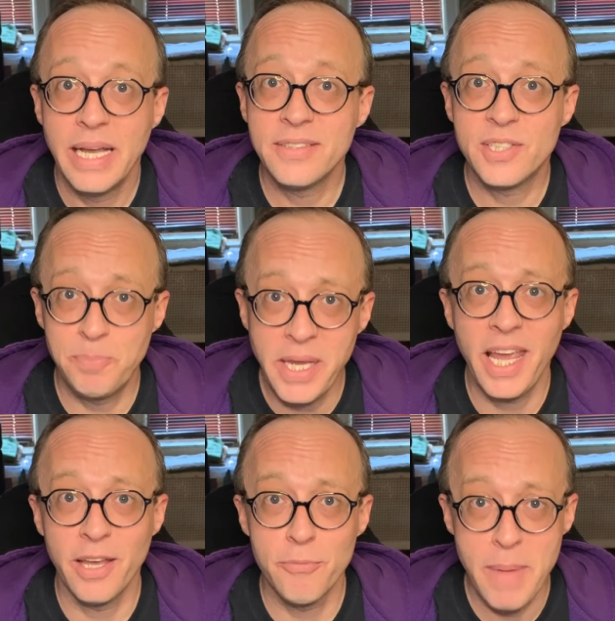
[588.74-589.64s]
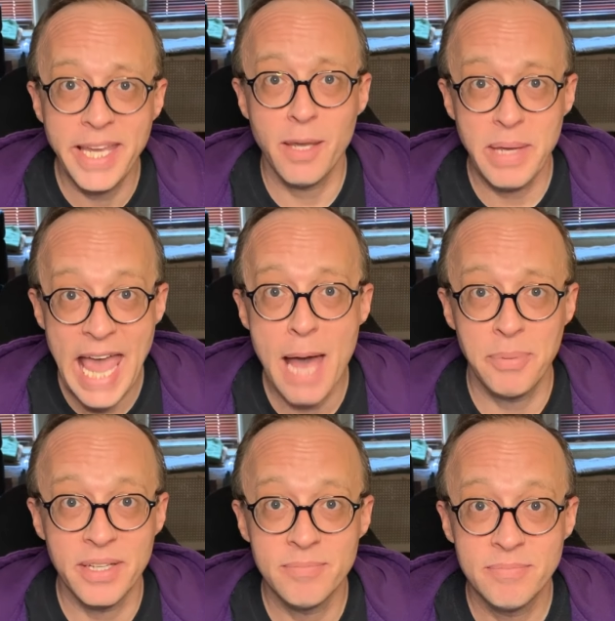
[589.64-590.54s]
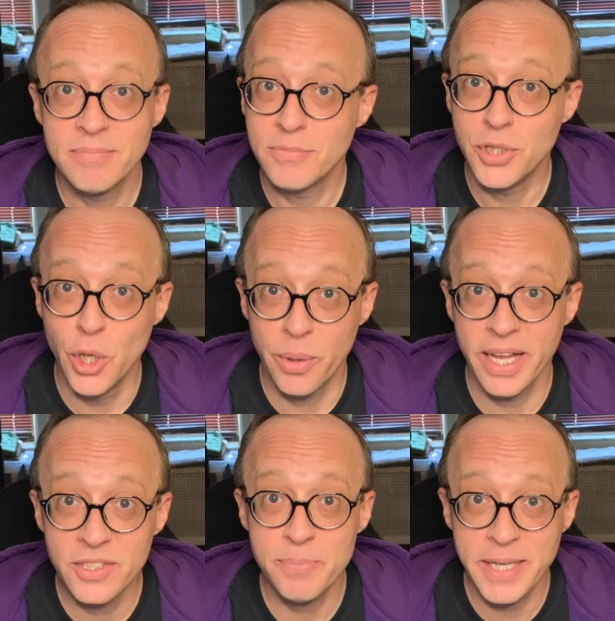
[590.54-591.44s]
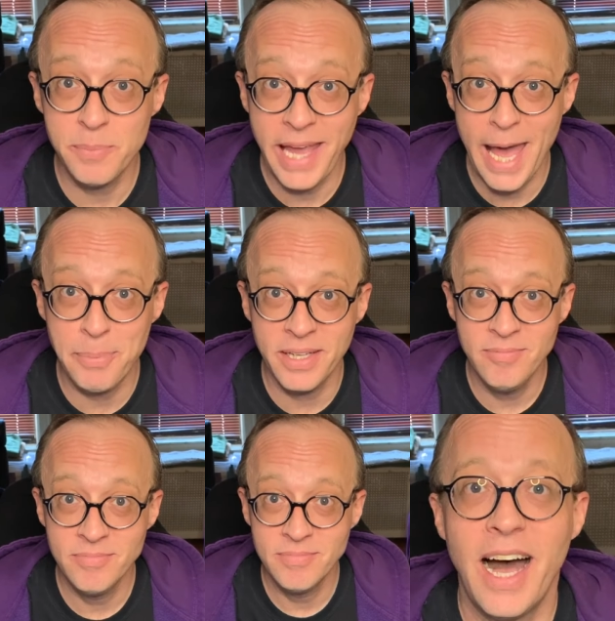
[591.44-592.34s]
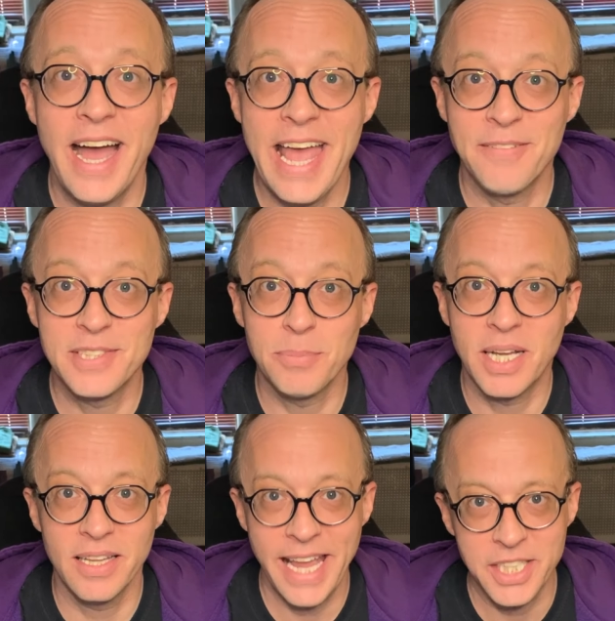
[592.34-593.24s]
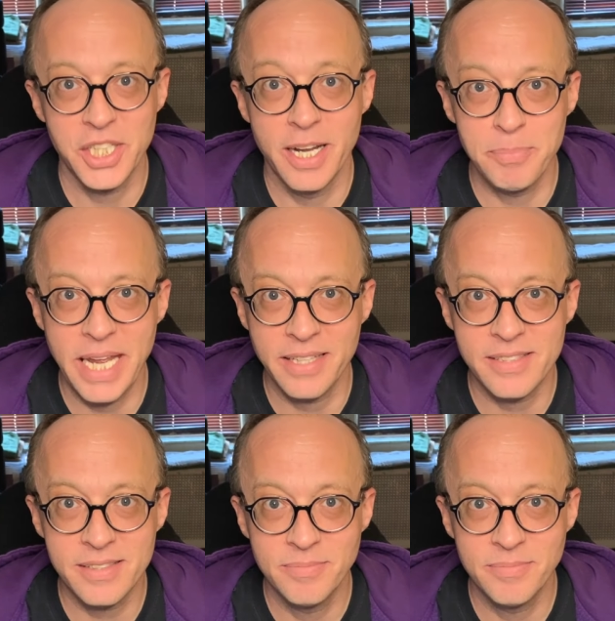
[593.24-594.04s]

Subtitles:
And speaking of making me happy, you know what else makes me happy? I have some collection updates.